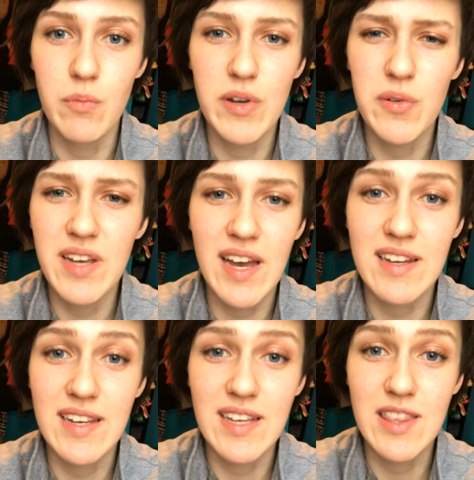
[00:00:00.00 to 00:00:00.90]
We only had
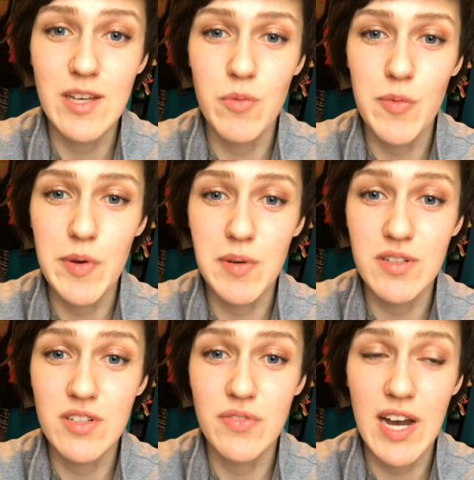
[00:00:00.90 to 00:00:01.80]
to eat them when we were
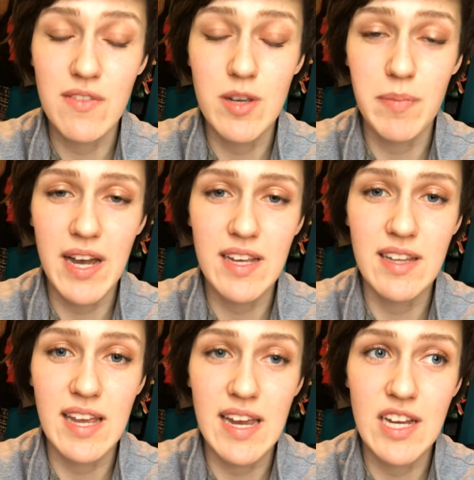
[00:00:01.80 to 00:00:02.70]
surviving back
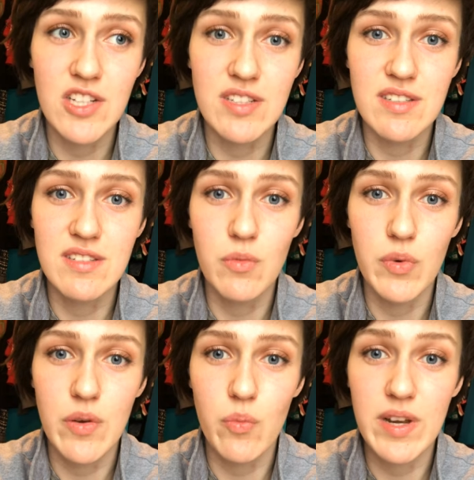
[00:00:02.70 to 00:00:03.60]
in the ages
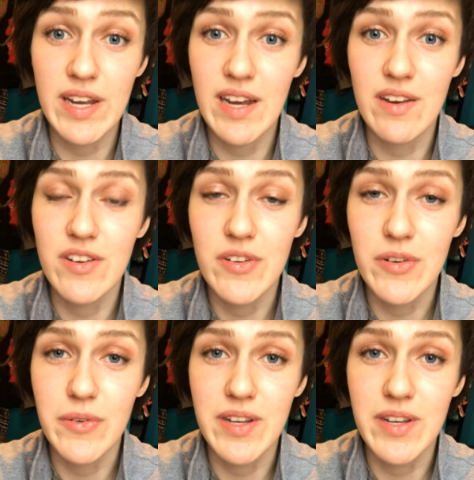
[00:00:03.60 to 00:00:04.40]
when we needed to,